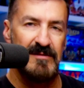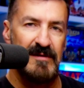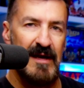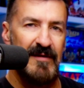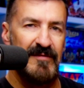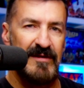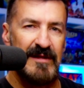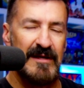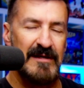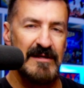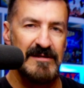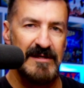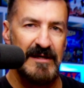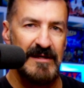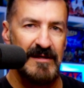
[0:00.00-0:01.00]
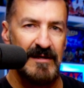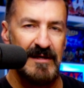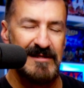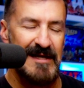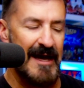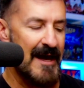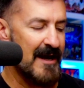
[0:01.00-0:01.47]
Everything doesn't get
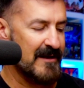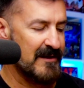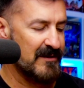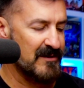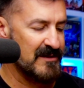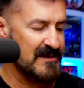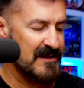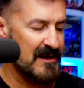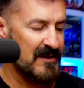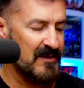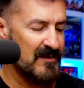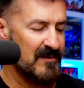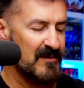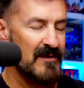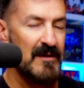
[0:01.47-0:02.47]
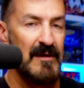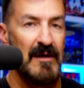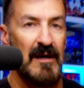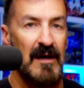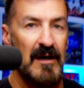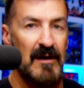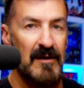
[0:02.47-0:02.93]
attacked. It'll say
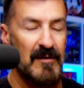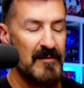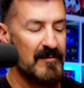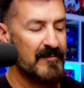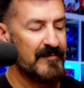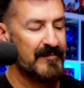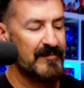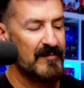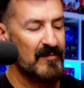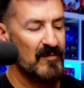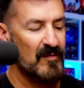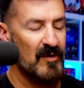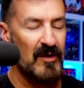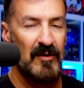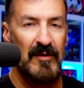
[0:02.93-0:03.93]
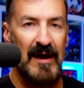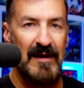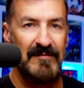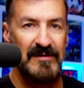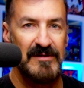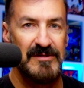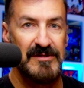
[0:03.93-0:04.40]
we're going to
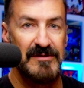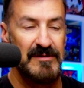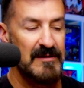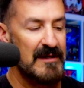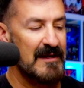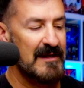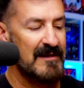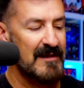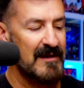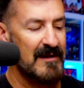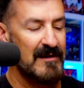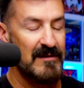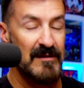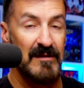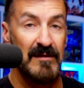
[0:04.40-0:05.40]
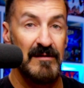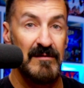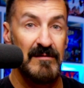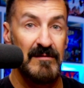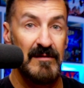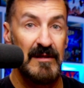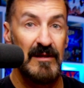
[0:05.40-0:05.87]
ravage anything in
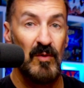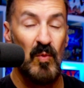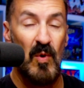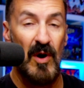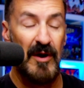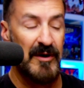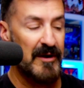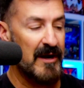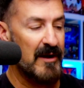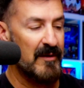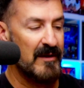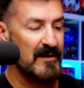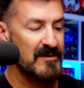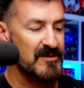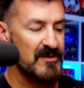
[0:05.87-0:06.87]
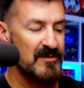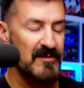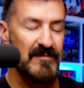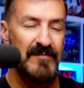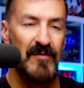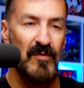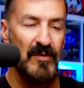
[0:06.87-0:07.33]
the water areas or
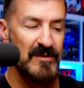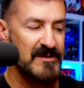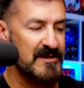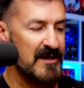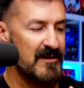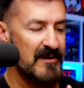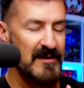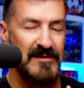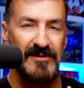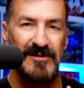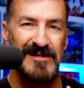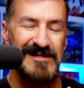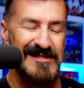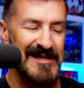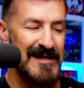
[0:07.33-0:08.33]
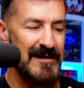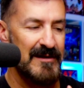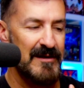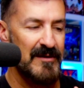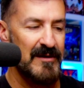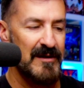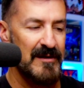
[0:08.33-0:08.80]
the forest areas or the sand
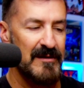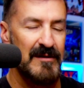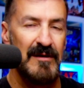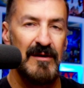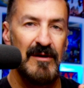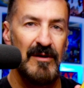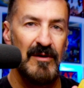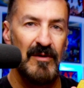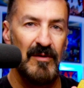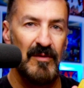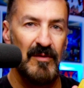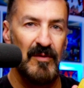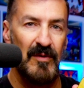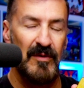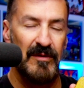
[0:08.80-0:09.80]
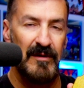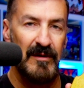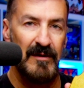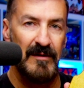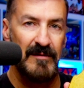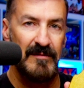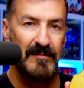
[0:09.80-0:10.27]
area or
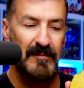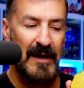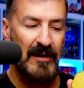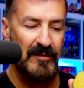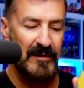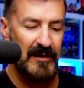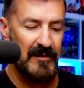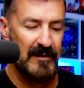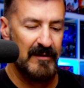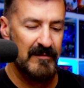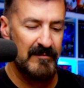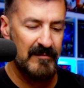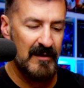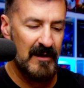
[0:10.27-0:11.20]
the mountain area.